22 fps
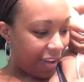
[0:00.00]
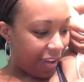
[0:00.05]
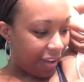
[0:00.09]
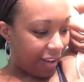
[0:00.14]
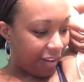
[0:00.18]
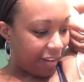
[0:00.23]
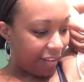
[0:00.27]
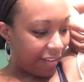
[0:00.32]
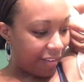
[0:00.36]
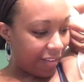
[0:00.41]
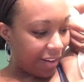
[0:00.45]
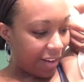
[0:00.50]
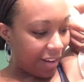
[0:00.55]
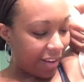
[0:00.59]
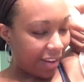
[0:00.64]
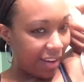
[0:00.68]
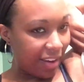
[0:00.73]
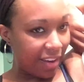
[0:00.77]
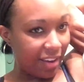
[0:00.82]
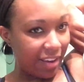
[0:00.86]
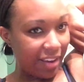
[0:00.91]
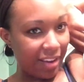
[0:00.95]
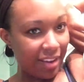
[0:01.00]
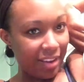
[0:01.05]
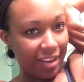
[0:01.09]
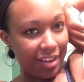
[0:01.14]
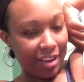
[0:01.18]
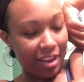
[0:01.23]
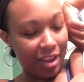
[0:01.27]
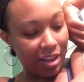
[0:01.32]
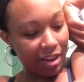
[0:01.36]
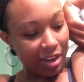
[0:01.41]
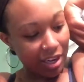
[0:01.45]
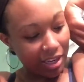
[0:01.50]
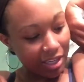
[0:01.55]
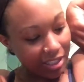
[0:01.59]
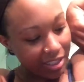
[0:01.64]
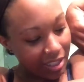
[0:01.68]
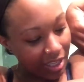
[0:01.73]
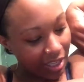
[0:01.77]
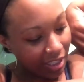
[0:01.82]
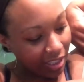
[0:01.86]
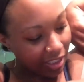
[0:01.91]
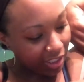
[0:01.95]
all right, and then it
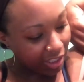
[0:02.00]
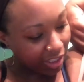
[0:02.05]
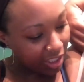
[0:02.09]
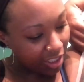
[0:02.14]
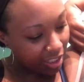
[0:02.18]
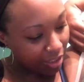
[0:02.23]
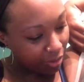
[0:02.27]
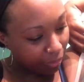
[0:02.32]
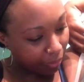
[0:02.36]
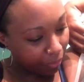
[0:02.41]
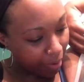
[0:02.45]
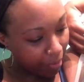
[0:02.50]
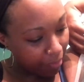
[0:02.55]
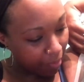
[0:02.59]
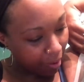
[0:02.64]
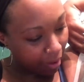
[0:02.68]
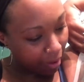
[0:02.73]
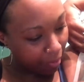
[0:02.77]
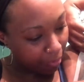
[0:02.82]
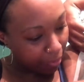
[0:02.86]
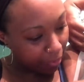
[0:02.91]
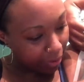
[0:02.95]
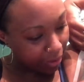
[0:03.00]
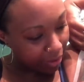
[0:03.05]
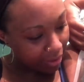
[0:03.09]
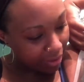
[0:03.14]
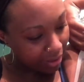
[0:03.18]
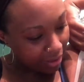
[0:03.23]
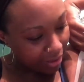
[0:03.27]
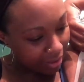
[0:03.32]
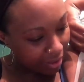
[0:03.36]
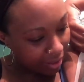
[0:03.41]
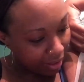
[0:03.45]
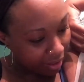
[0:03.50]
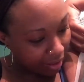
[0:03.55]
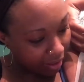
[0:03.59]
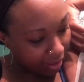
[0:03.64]
says just rip upwards.